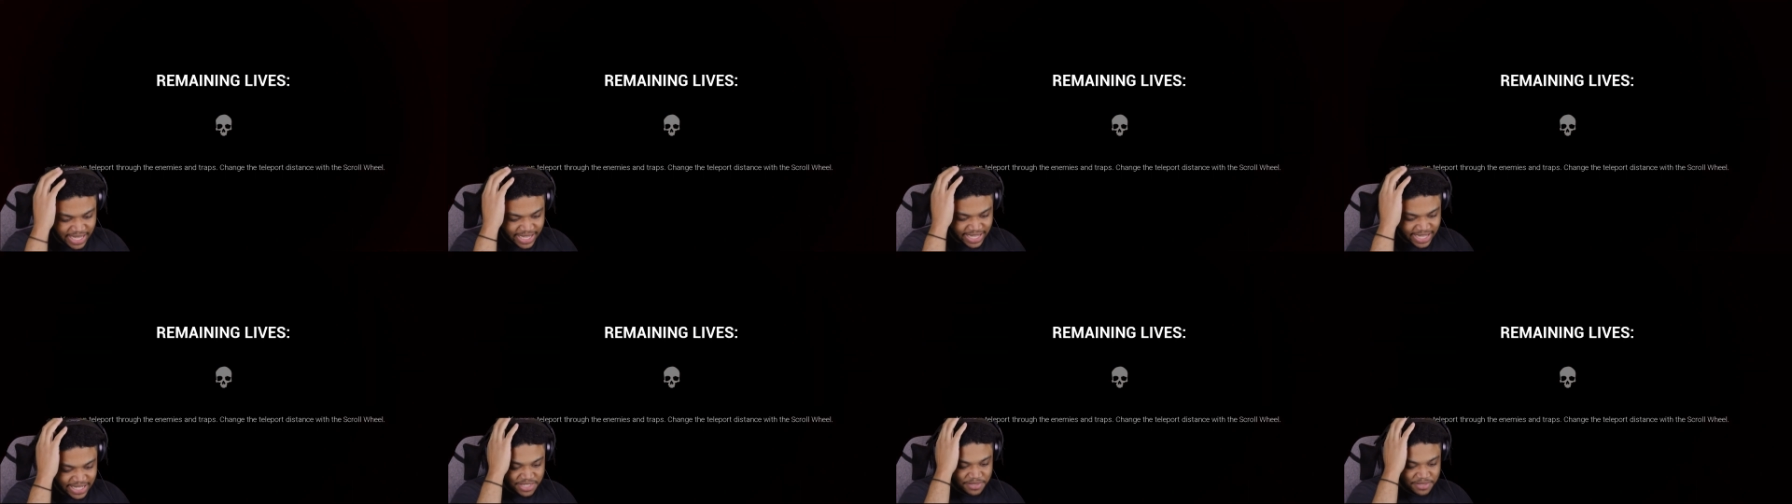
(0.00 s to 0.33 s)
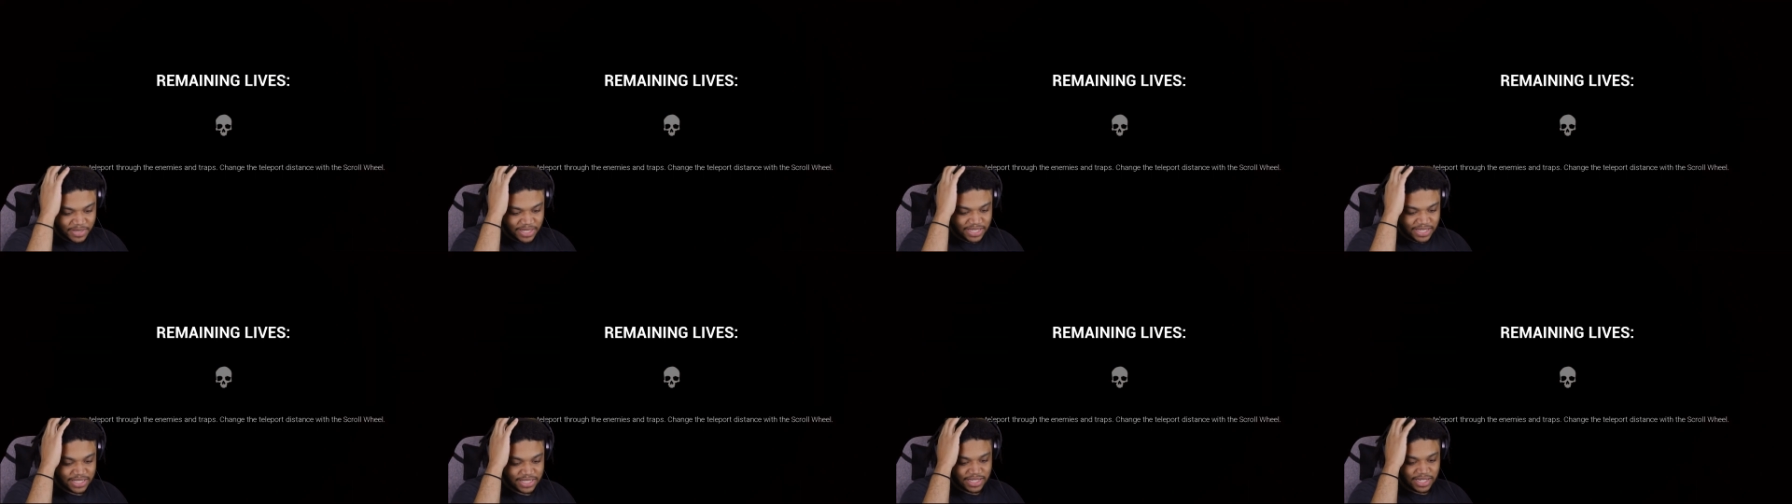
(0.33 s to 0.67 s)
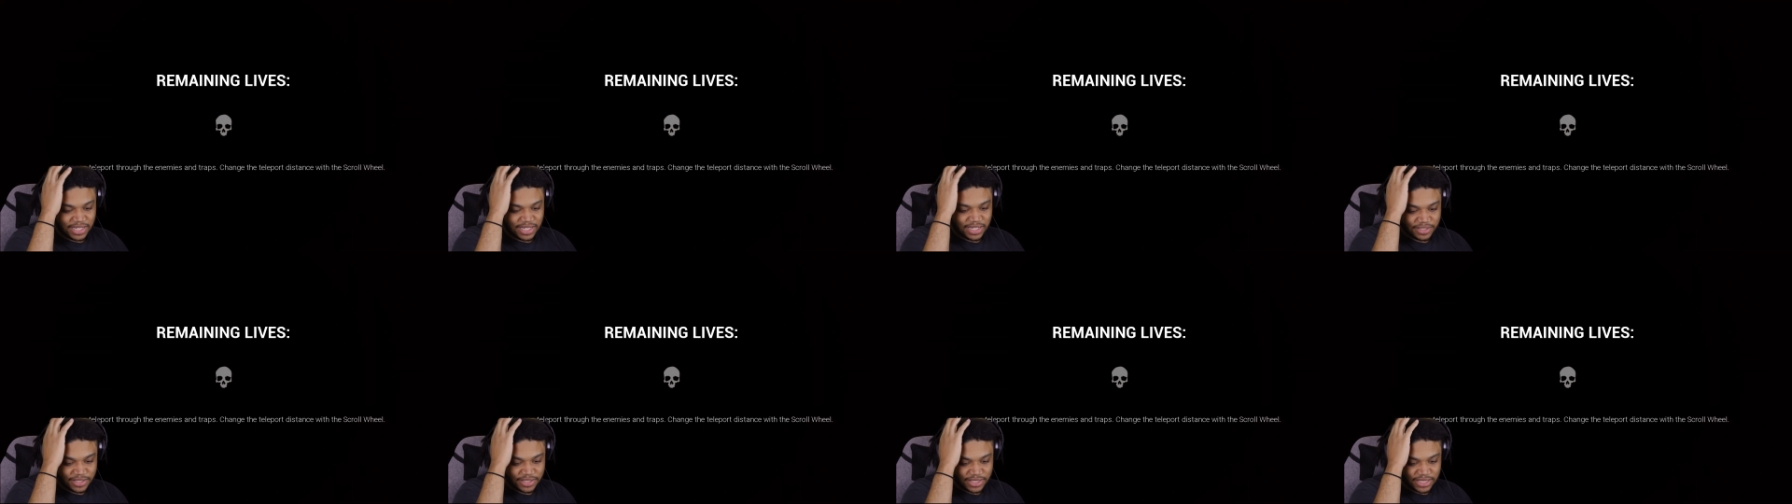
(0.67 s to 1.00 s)
hedge mage right in
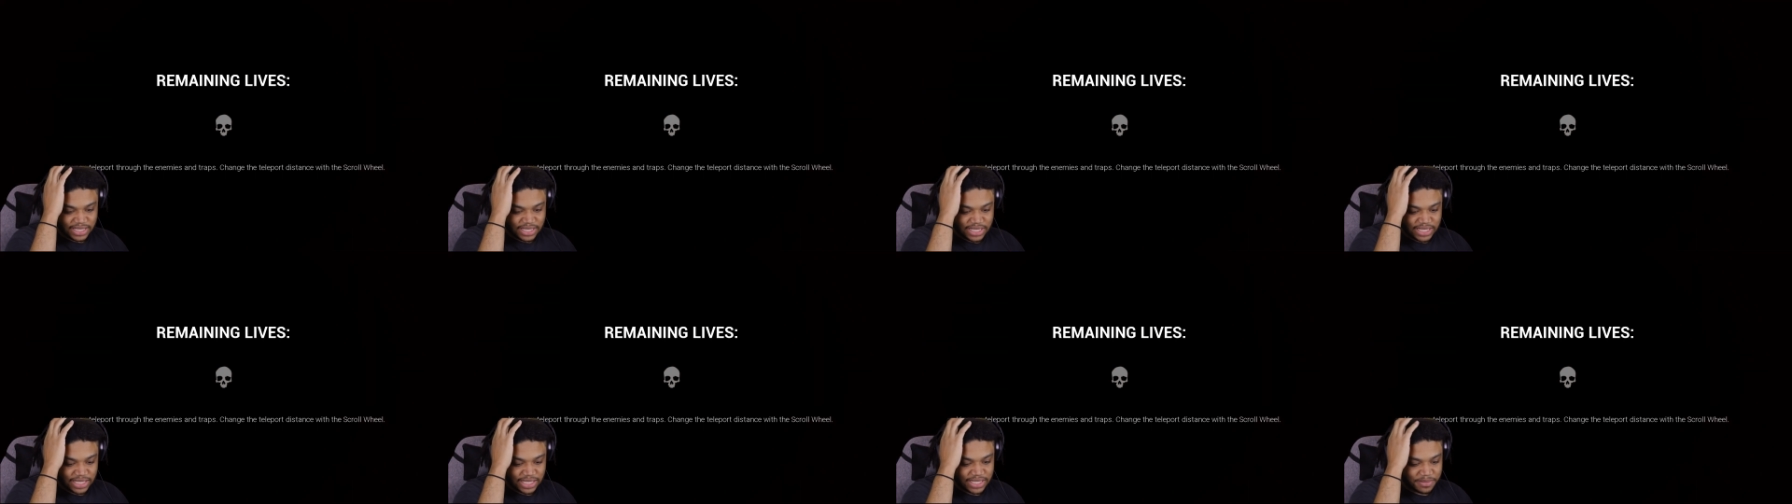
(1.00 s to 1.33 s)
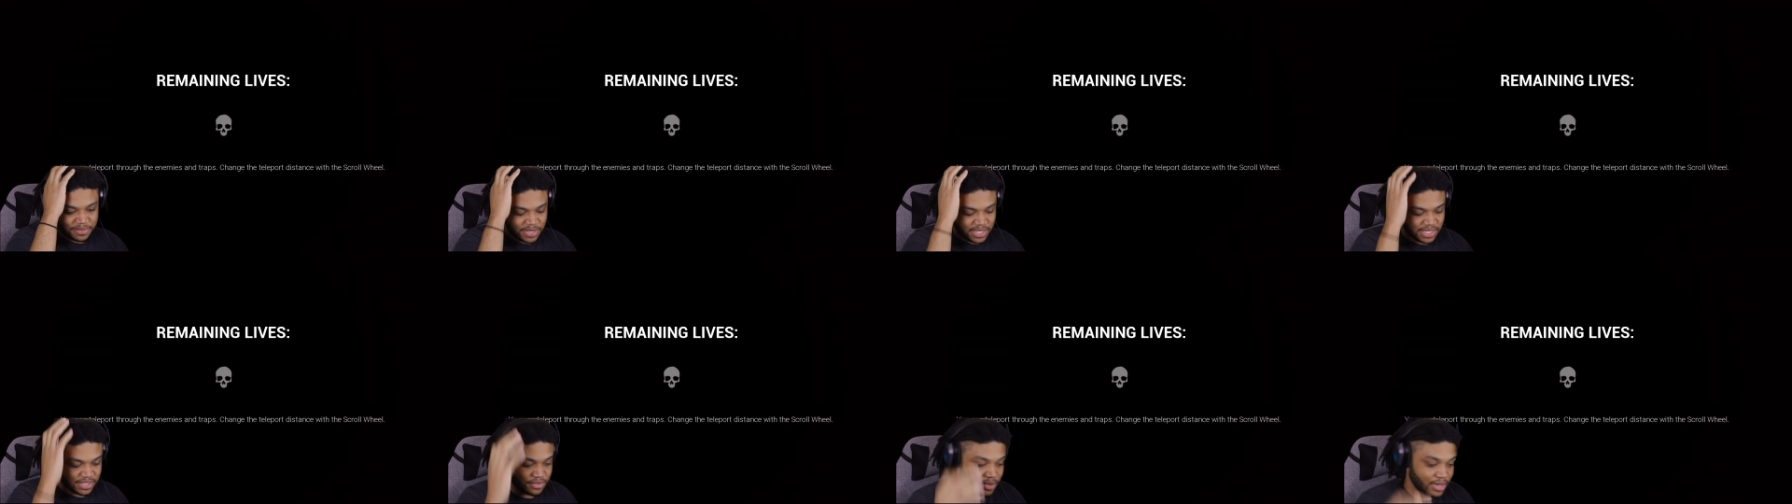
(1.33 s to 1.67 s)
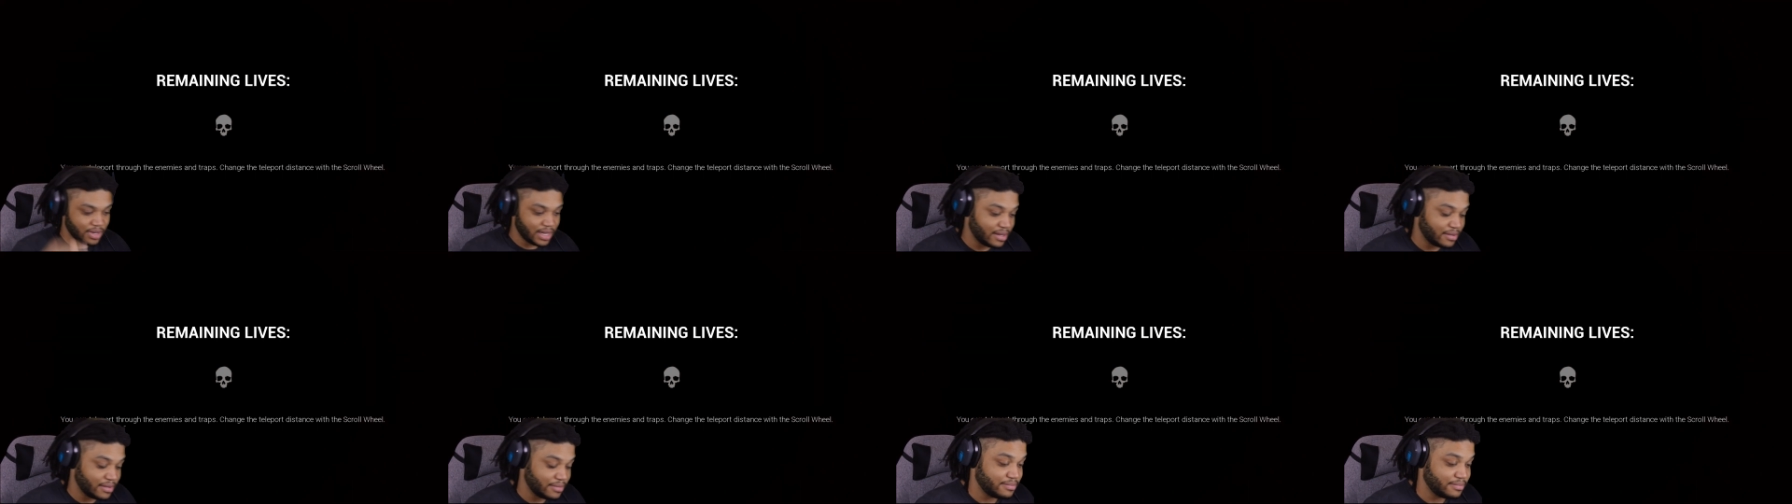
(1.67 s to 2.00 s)
under six one. minutes.
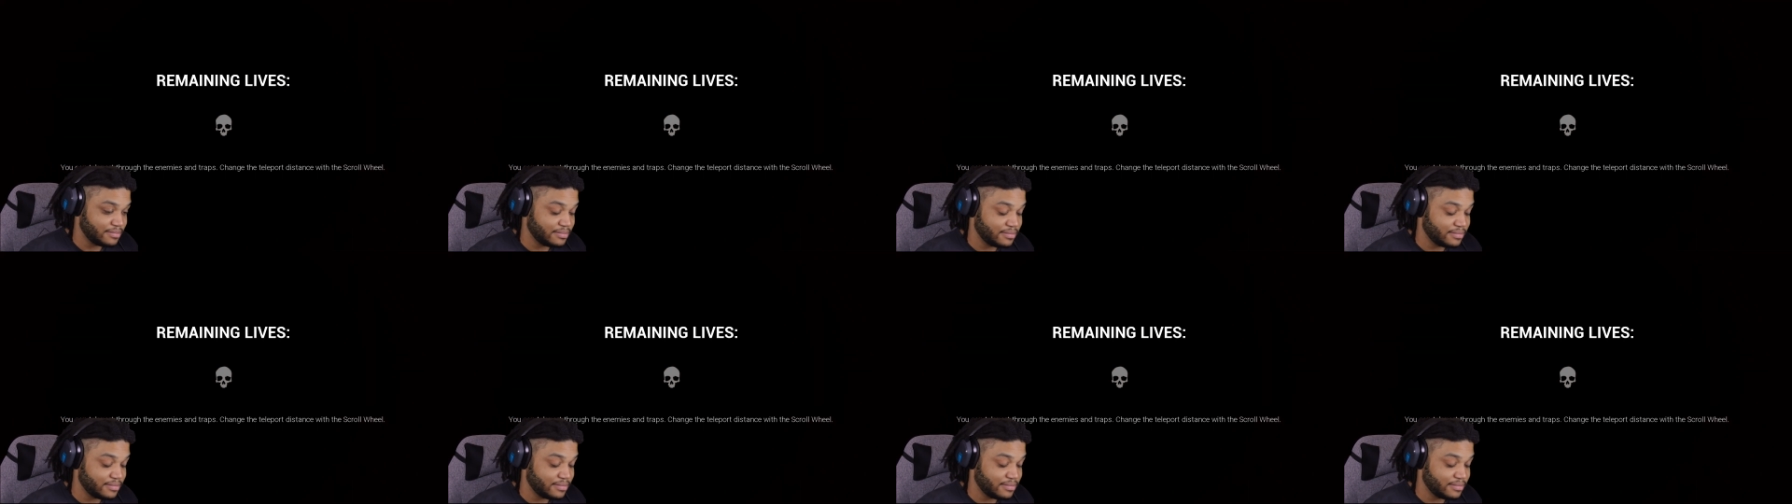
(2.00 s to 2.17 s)
Wow.